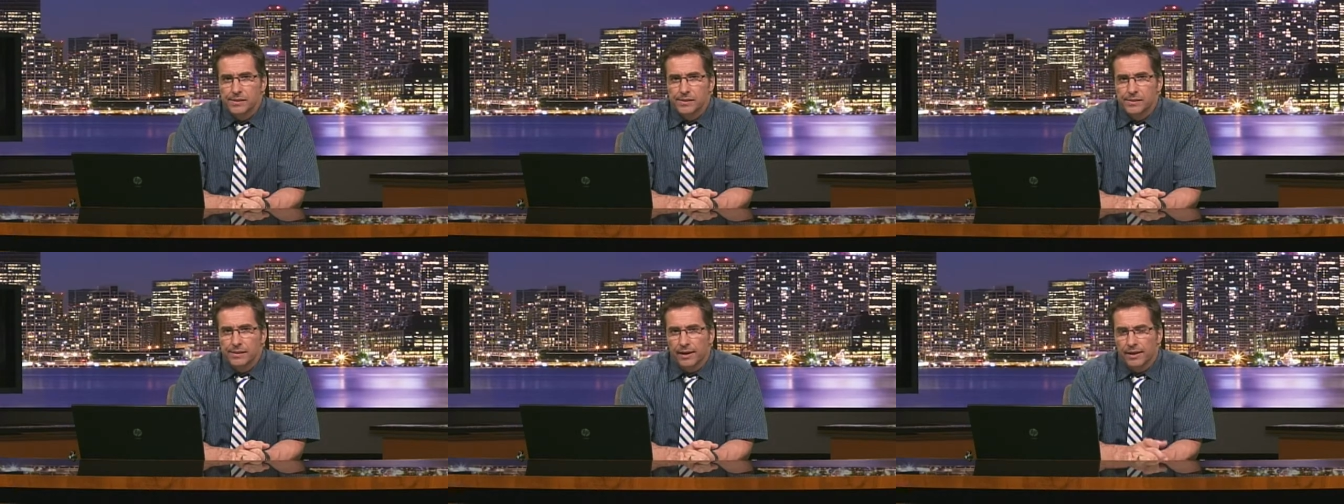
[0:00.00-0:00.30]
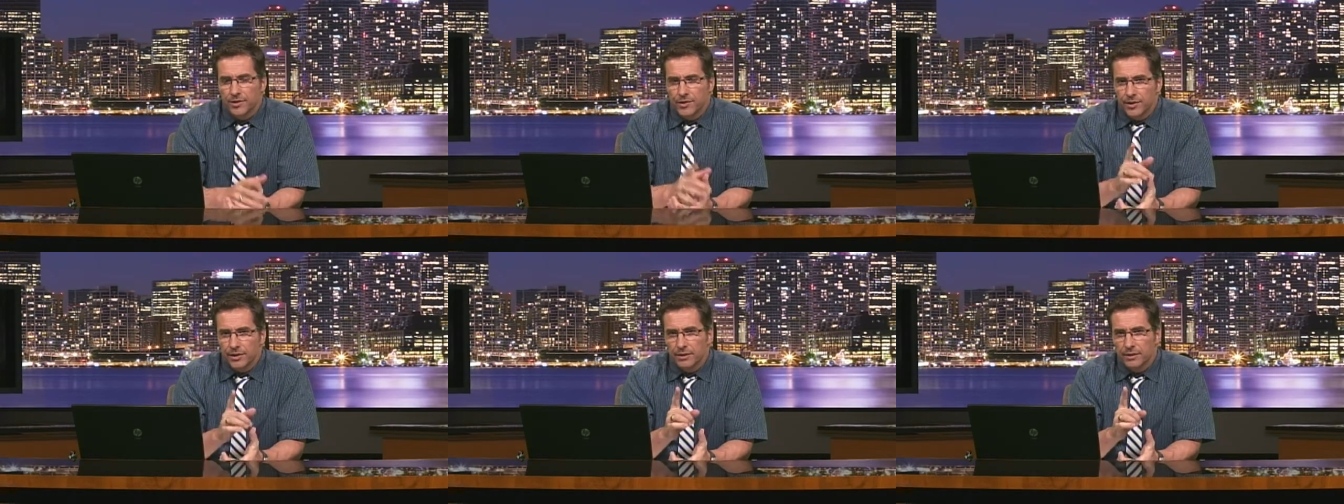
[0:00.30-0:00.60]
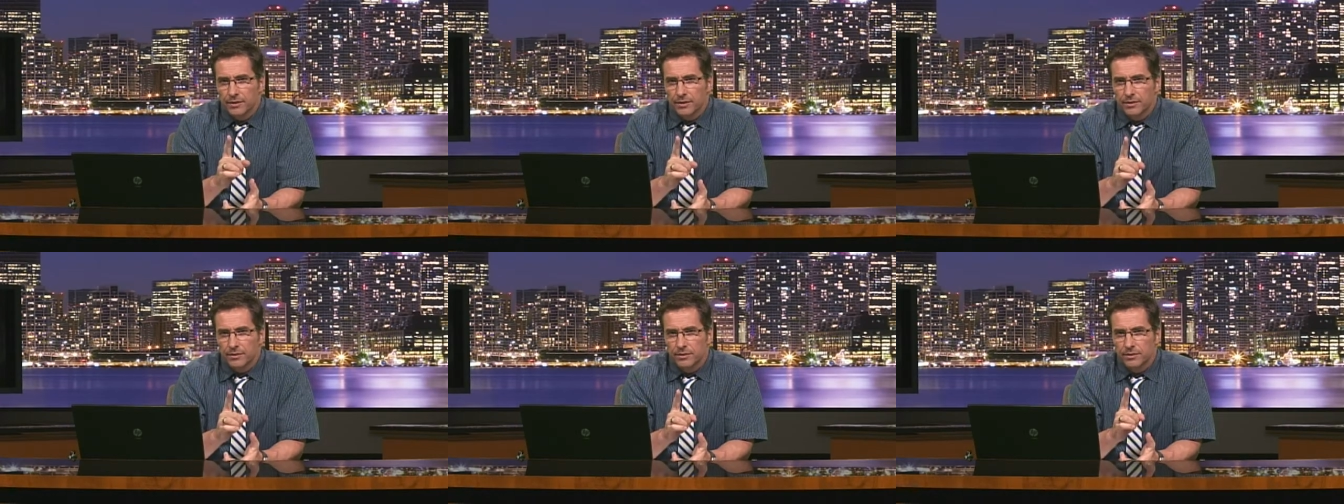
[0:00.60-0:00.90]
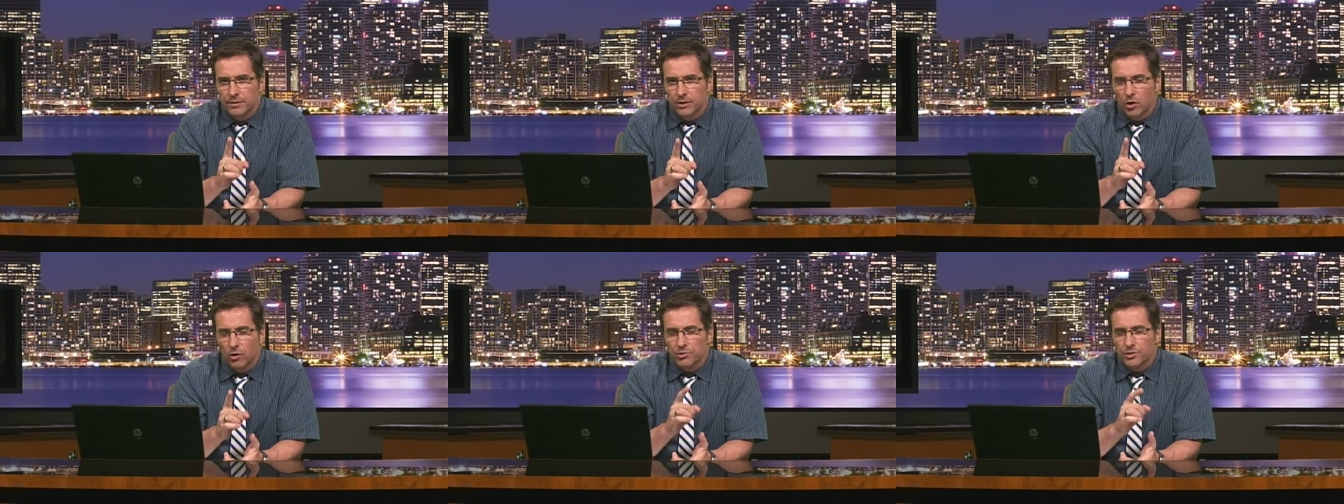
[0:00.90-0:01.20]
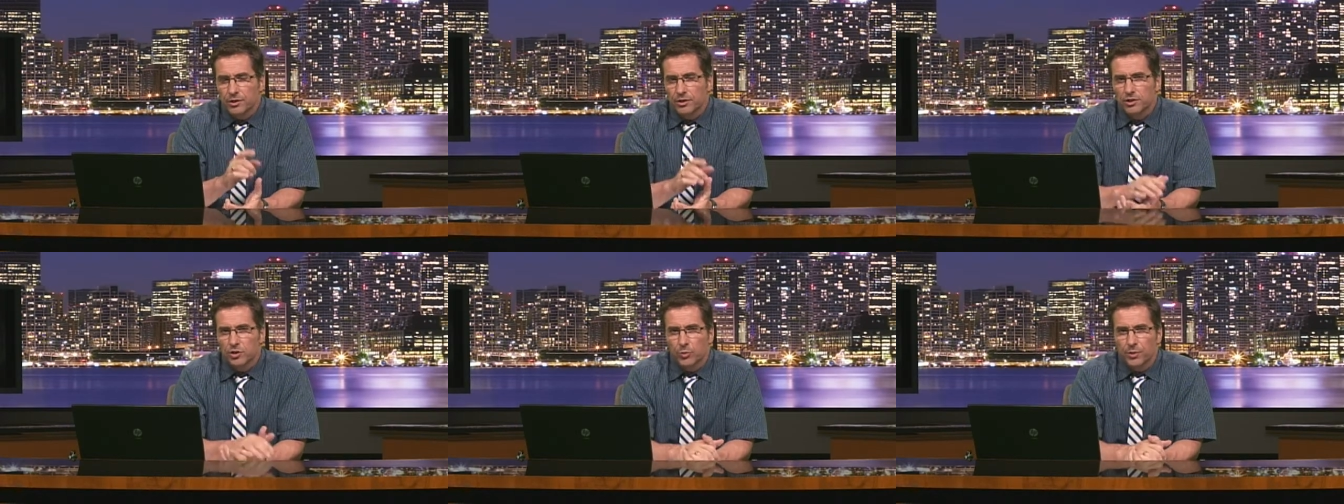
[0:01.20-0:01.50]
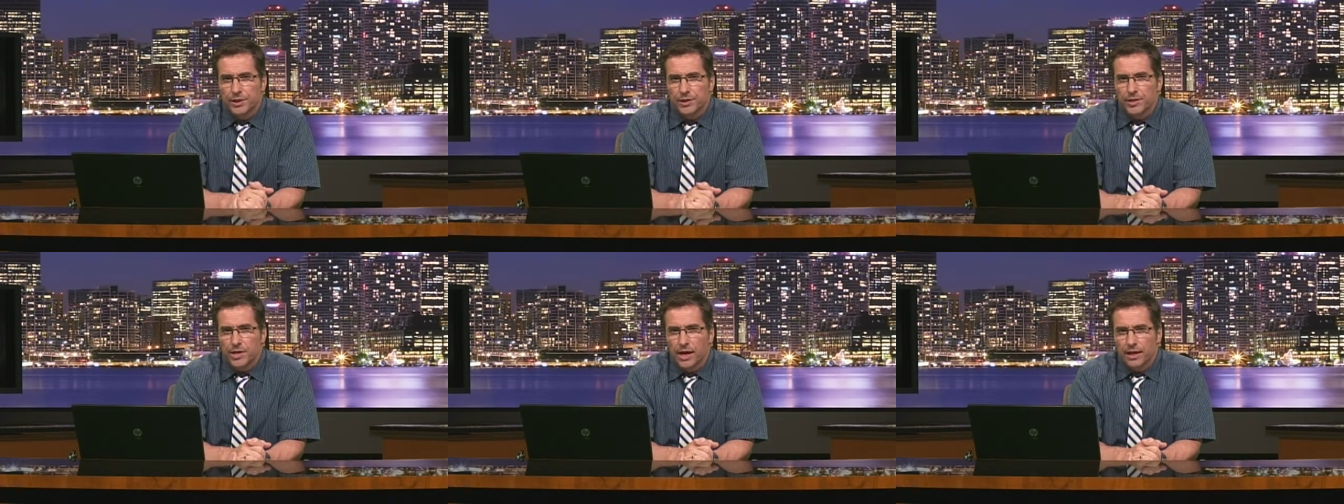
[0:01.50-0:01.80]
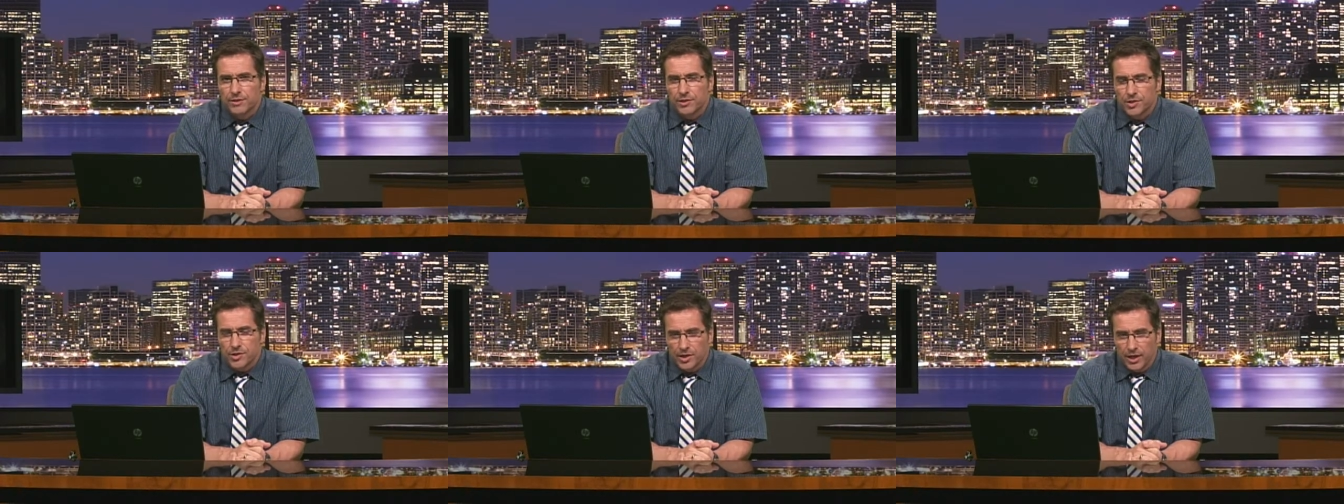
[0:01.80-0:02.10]
Listen closely to what he's got
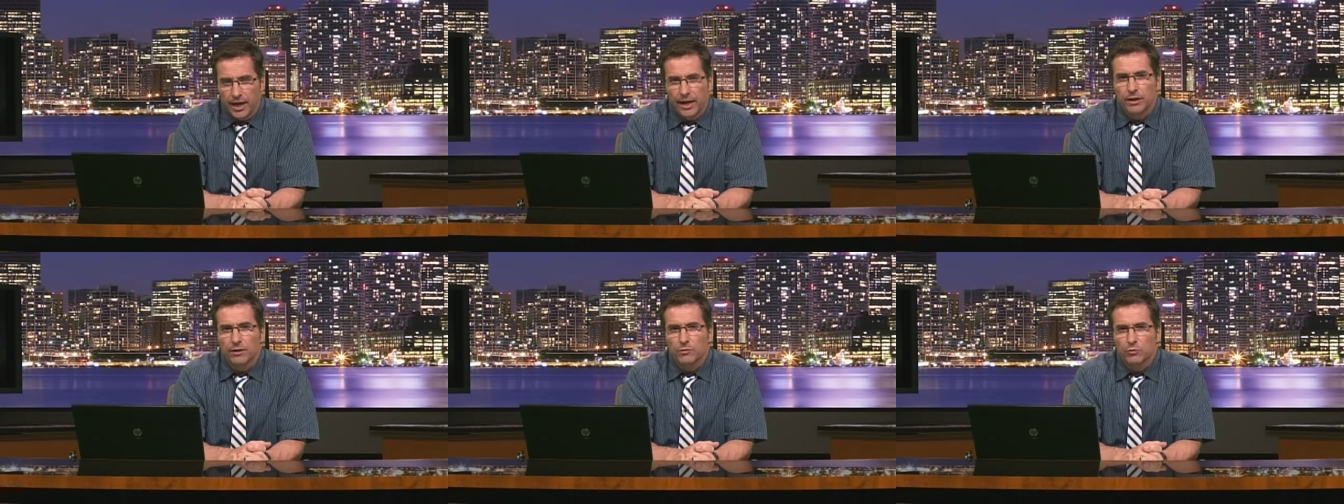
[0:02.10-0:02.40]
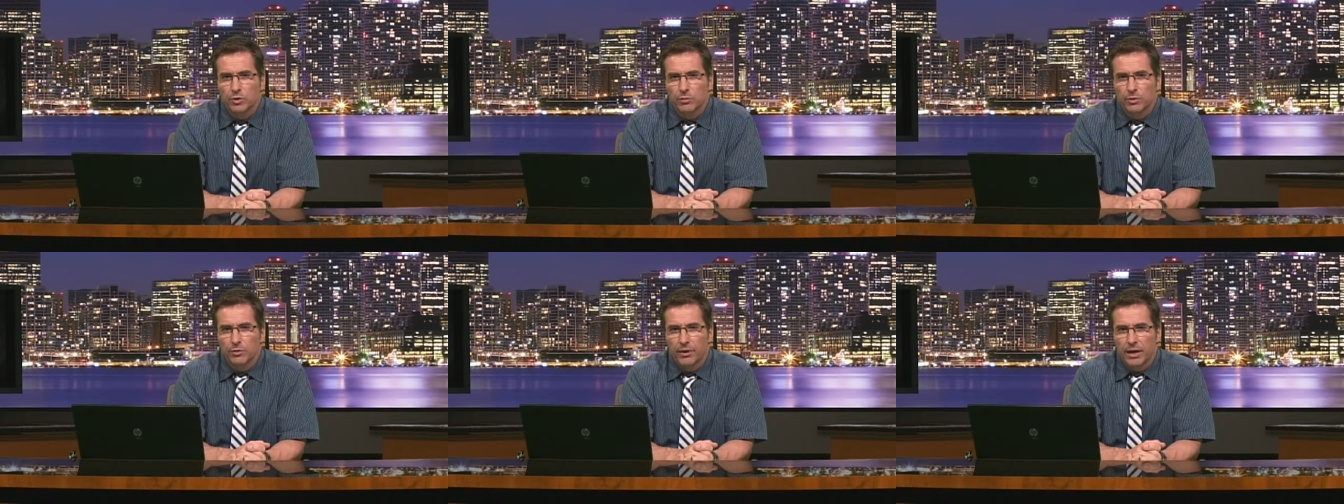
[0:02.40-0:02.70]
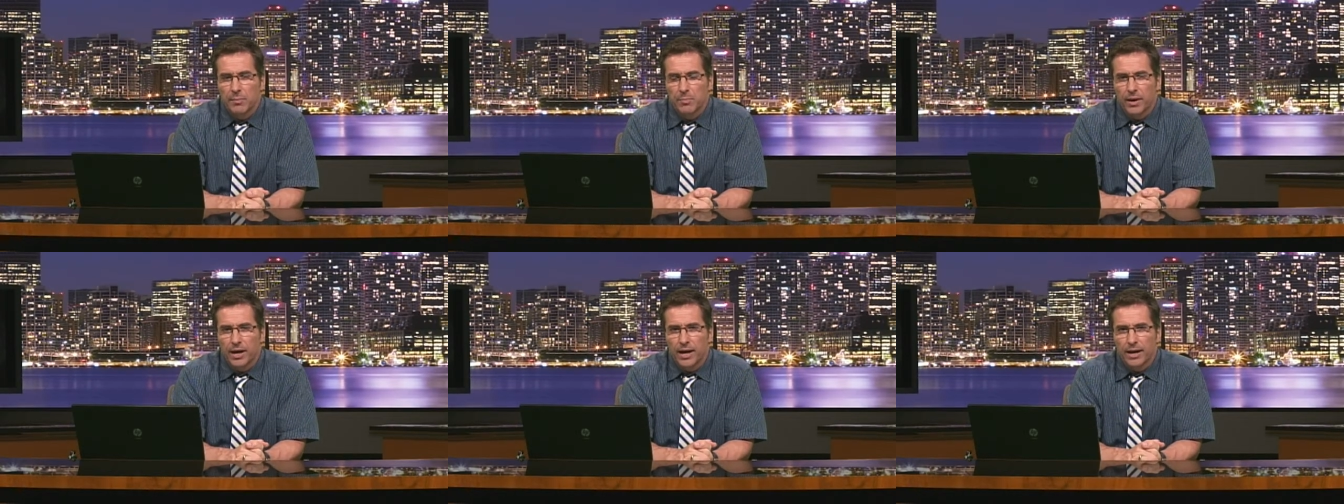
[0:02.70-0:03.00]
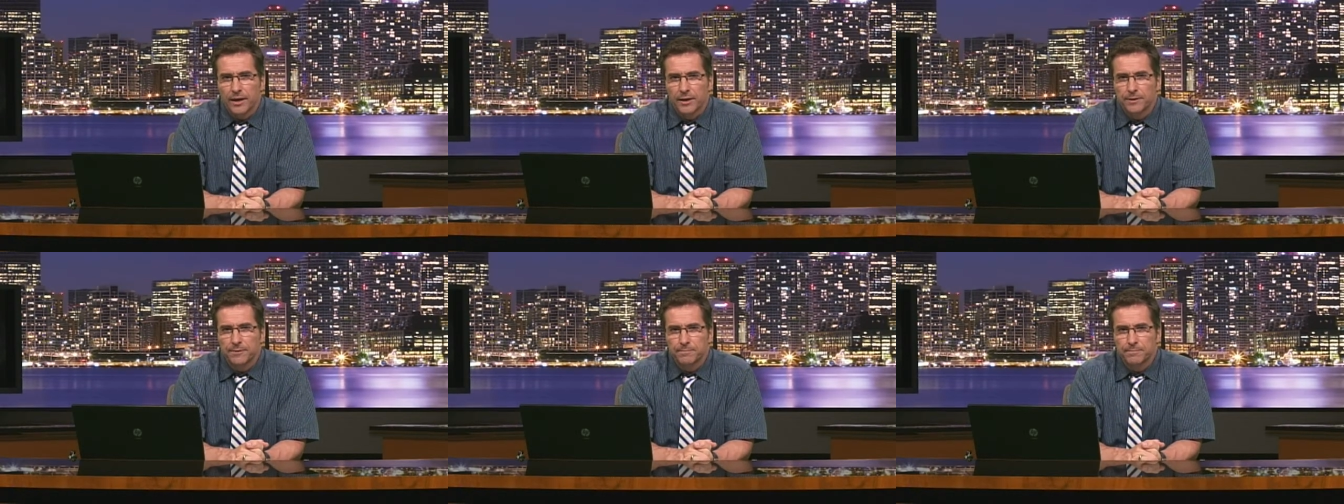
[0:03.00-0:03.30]
to say. We'll be right back.